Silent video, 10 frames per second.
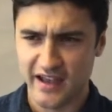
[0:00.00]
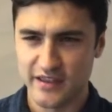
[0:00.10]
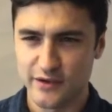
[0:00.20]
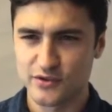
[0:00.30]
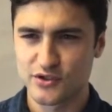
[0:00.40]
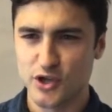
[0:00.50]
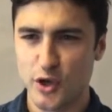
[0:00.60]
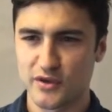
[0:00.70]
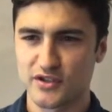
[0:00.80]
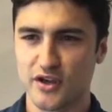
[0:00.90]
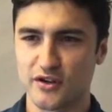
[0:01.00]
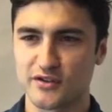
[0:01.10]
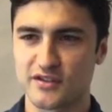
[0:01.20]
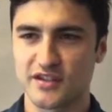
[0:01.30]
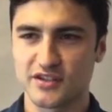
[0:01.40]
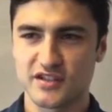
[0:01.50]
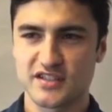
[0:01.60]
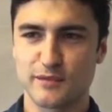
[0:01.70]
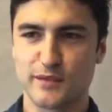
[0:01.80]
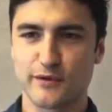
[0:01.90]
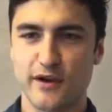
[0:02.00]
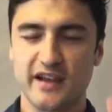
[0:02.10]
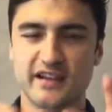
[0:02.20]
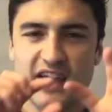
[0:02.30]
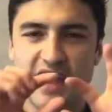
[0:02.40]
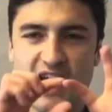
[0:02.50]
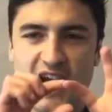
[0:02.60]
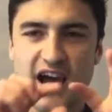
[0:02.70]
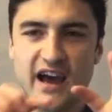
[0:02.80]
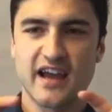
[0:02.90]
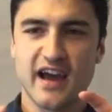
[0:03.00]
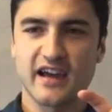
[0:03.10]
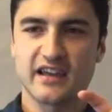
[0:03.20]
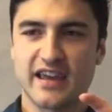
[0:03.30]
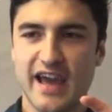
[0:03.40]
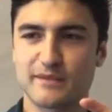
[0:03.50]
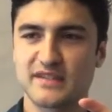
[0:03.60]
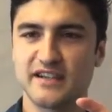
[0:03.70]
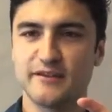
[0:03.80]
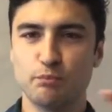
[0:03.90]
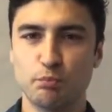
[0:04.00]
And then there was Joe McDonald's that just simply read, aye aye, Captain.